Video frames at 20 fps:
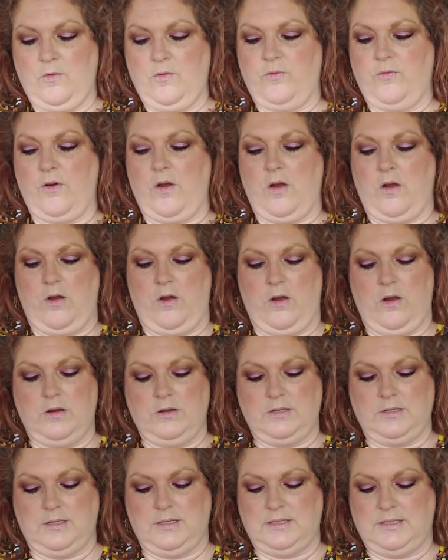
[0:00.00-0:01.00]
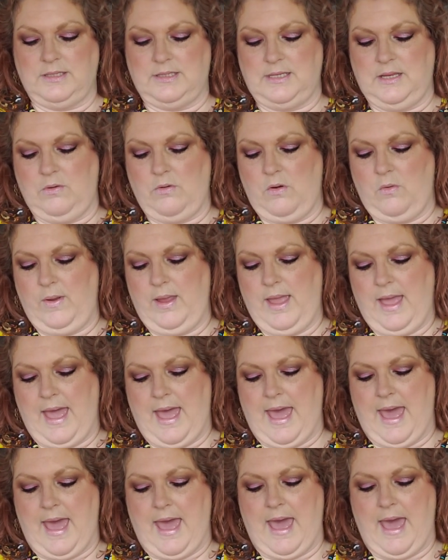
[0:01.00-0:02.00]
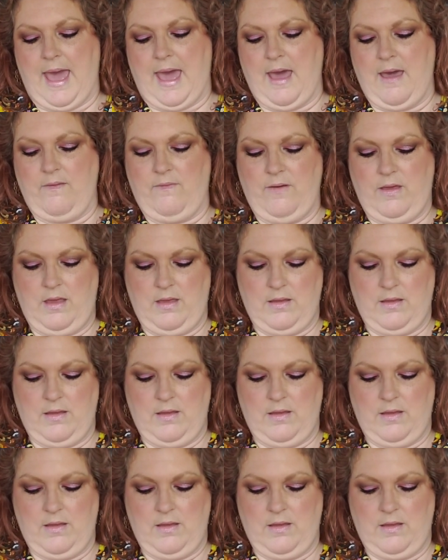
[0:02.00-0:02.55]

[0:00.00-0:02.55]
first. Let's see what we have.